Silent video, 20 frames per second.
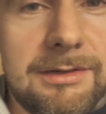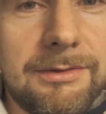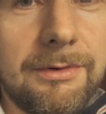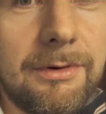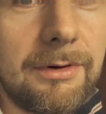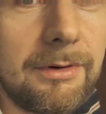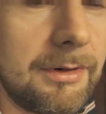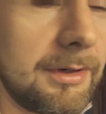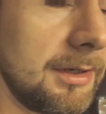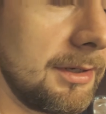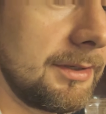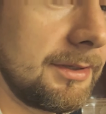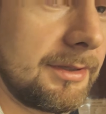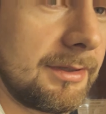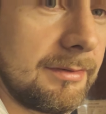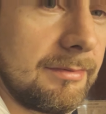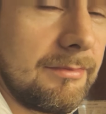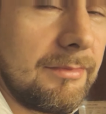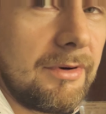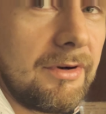the work
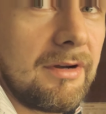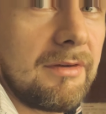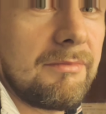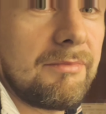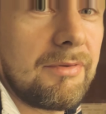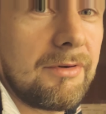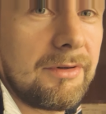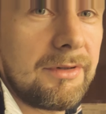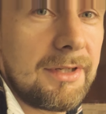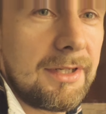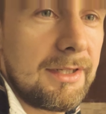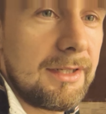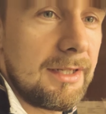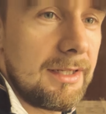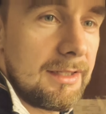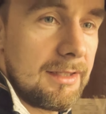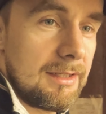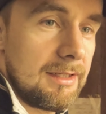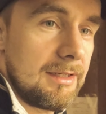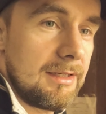is more important
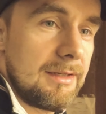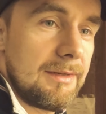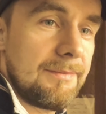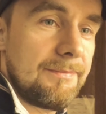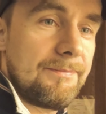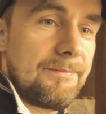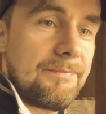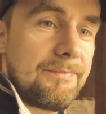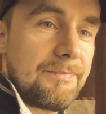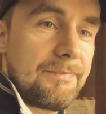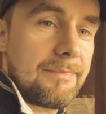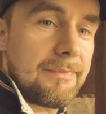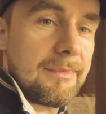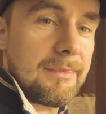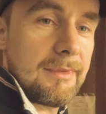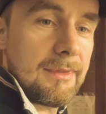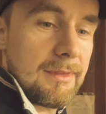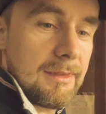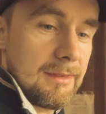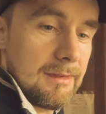than the
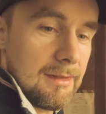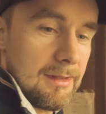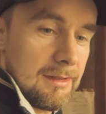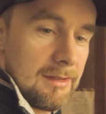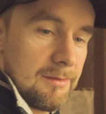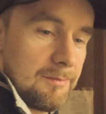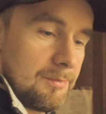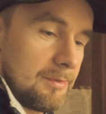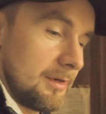than the